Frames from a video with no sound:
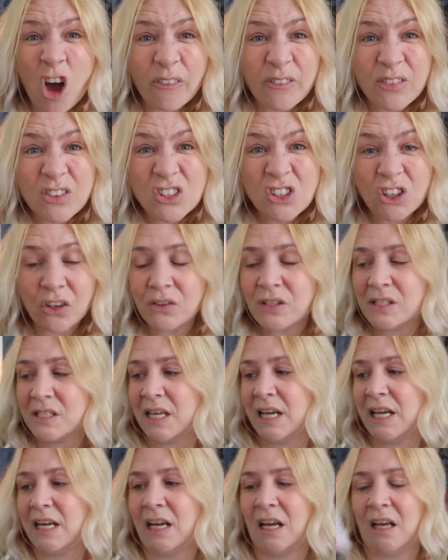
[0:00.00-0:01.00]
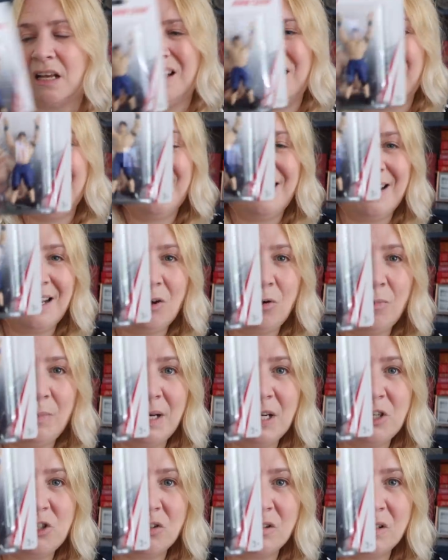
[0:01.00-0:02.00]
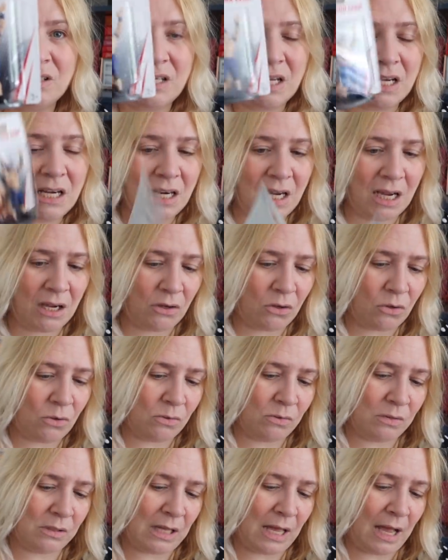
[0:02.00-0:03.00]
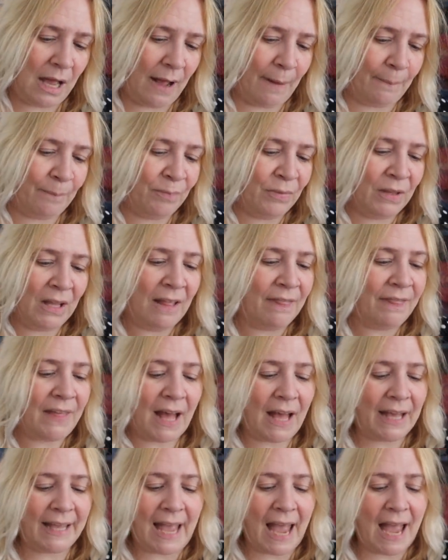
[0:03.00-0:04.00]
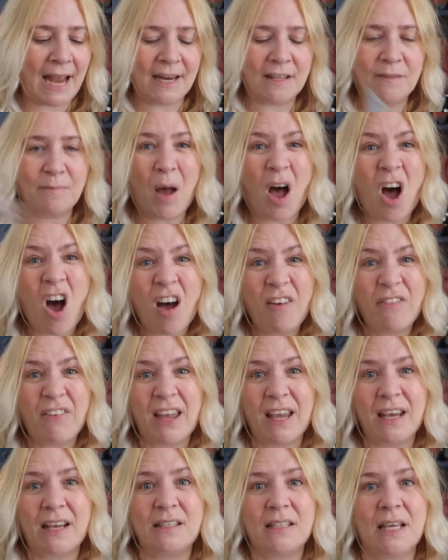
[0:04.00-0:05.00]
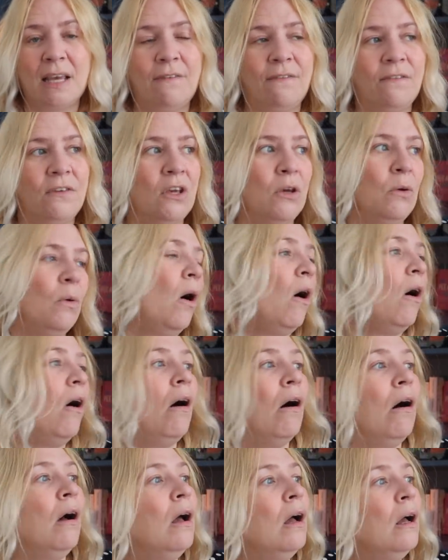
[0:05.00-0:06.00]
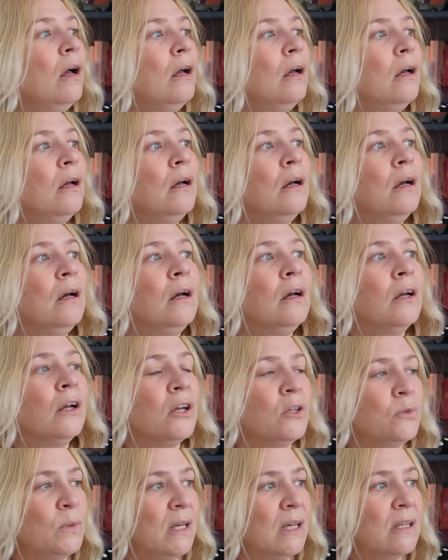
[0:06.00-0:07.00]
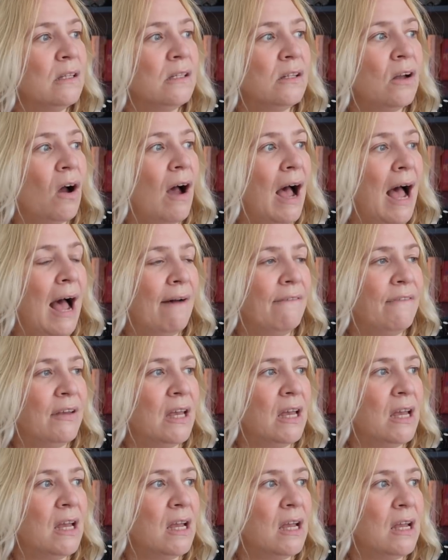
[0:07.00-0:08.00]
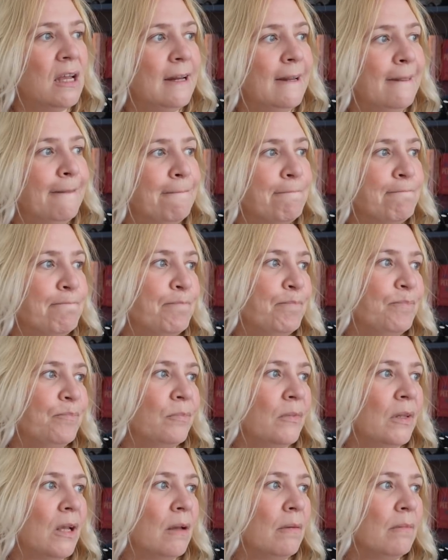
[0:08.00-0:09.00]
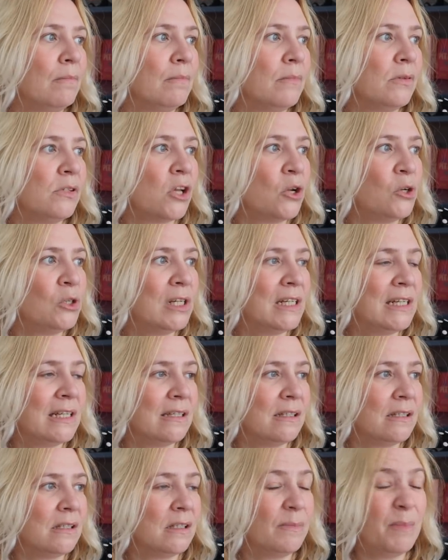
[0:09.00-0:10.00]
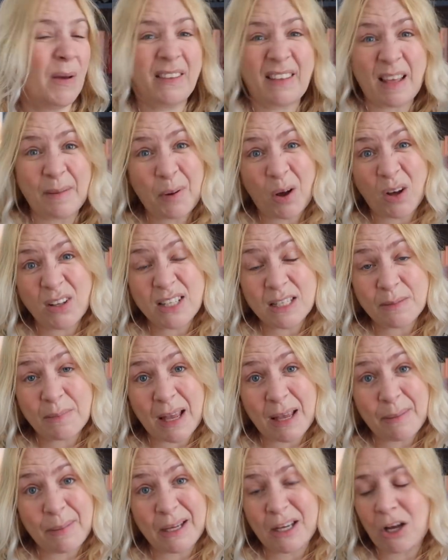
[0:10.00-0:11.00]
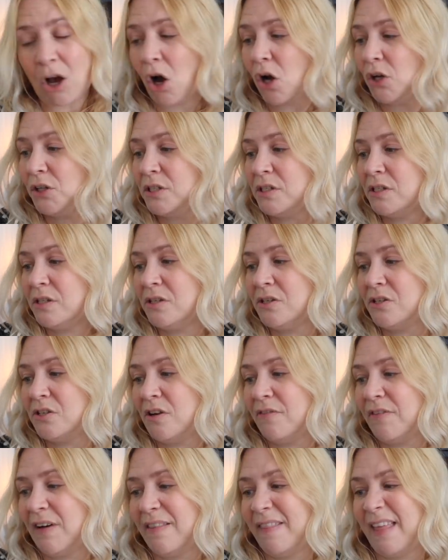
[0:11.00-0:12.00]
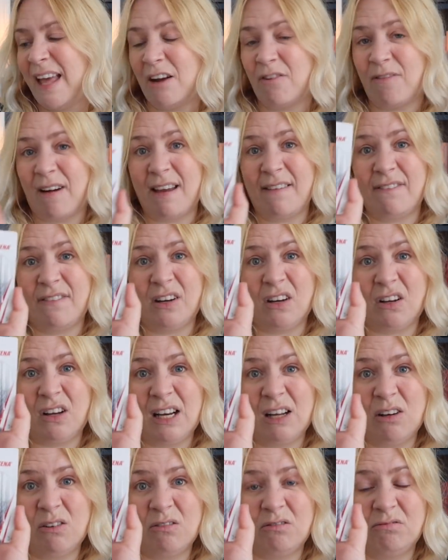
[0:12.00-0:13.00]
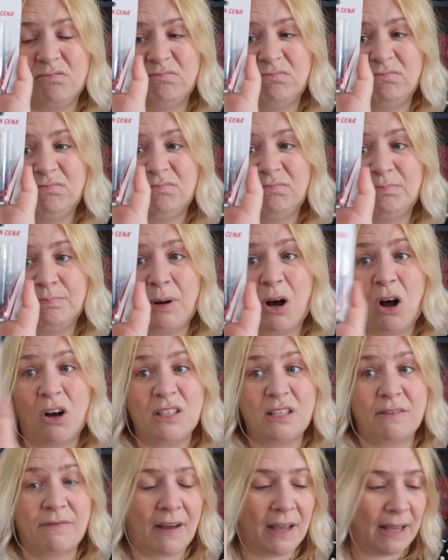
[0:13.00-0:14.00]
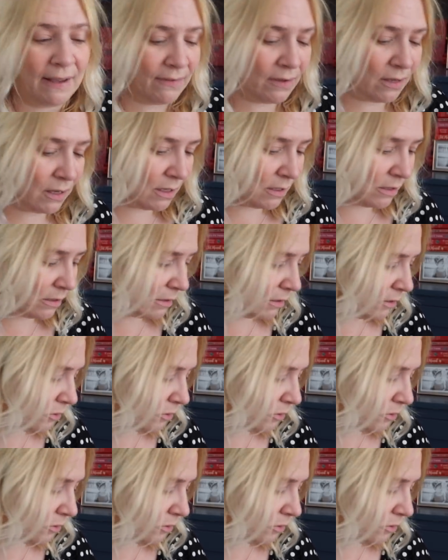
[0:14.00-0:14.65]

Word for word: loves John Cena. Little mini John Cena, how cool is that? That again is perfect if you are, because we can start having socially distanced birthday parties maybe in gardens and stuff, and they're great for like little party favours.